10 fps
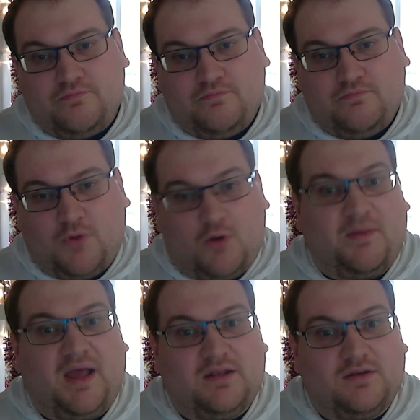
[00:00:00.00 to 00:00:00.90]
got
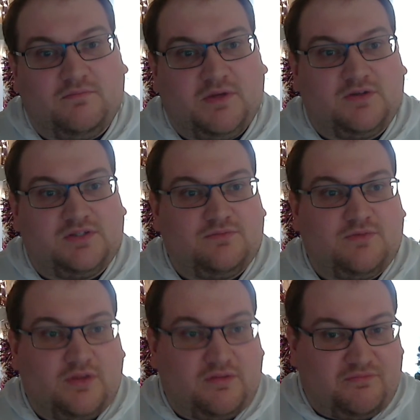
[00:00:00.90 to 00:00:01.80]
banned because
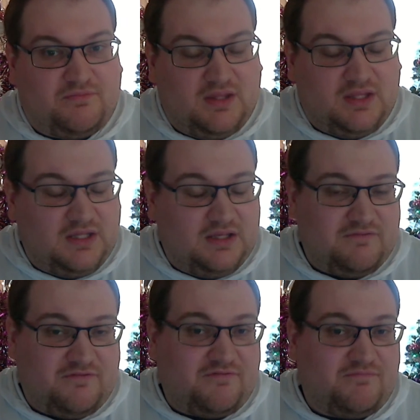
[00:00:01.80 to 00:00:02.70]
they
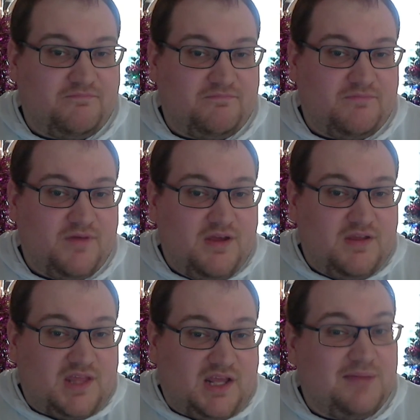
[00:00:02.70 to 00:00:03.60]

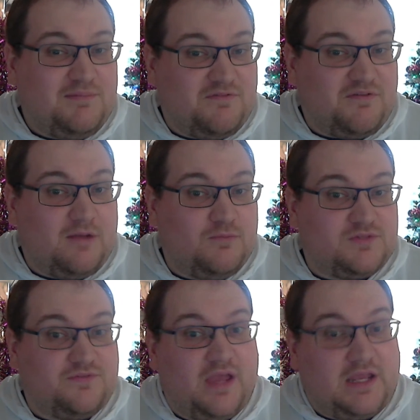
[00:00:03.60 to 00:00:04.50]
claim the fan was
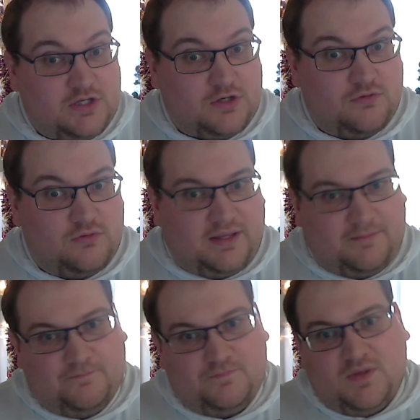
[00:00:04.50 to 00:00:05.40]
for engine
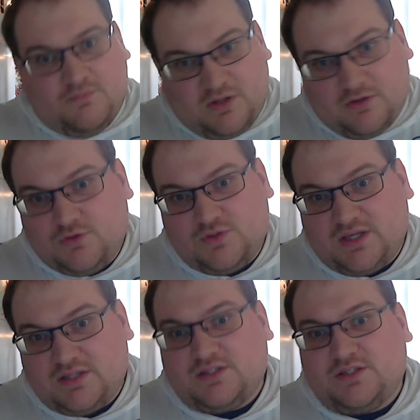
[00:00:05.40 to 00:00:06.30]
cooling, but they're using
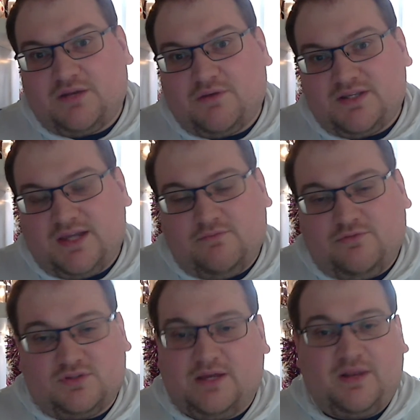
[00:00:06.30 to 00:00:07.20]
it to generate
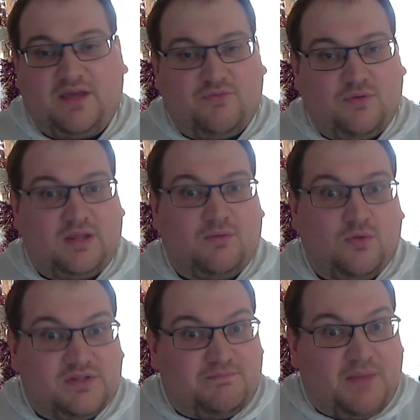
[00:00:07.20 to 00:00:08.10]
downforce. Now in F1 they will
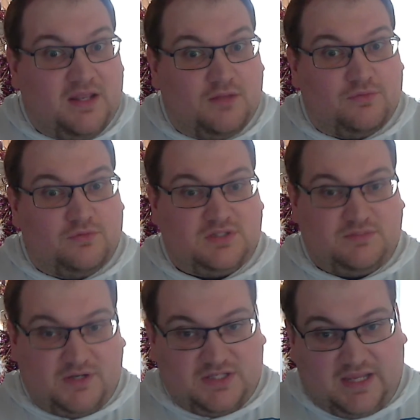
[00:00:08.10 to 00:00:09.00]
always bend the rules as
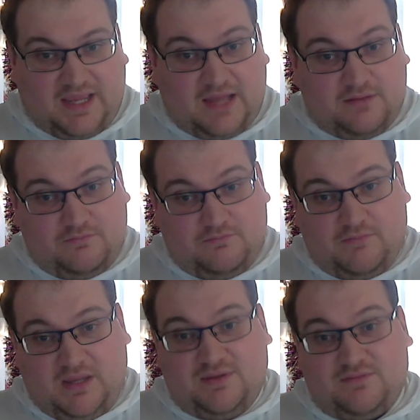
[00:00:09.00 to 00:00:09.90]
much as they can,
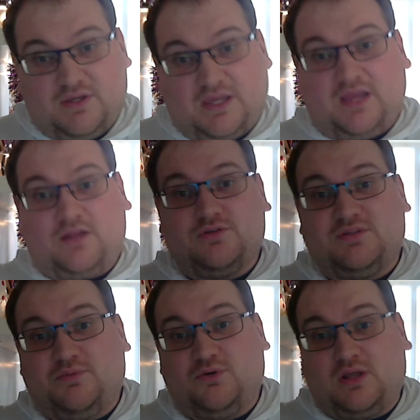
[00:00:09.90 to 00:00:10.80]
maybe even get close
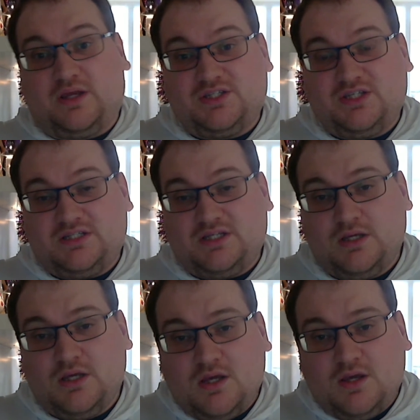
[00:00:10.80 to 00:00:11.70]
to borderline cheating,
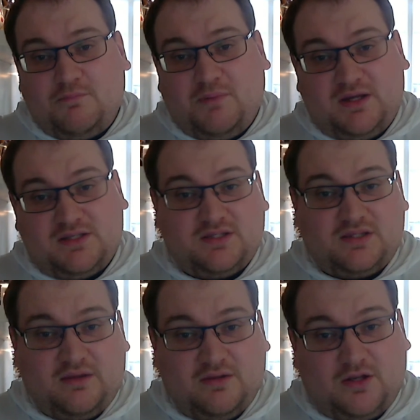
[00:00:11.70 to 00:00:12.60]
but
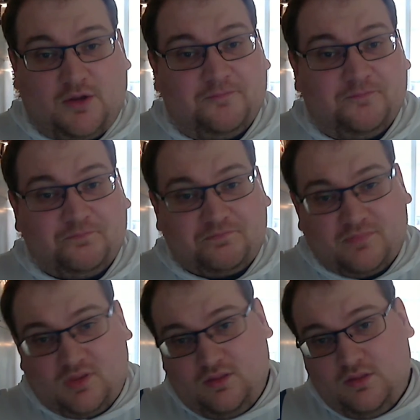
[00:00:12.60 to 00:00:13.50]
they
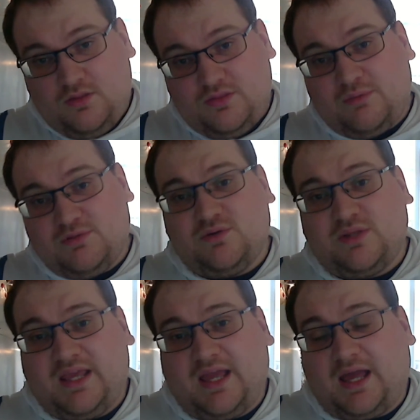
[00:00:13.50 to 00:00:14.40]
will do what
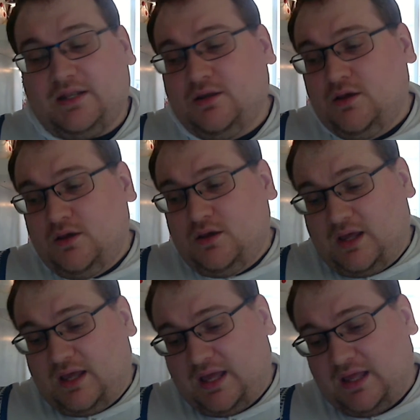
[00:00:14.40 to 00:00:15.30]
they can,
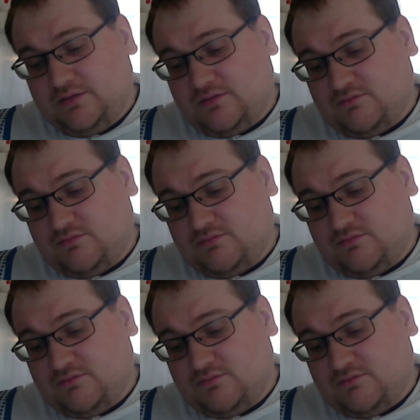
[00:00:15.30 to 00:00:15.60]
and